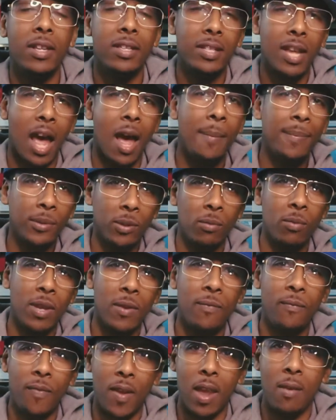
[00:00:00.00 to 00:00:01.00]
top three
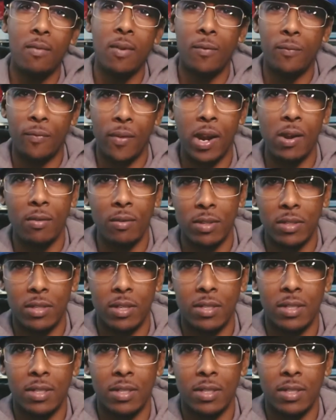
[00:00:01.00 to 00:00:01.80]
favorite fragrances,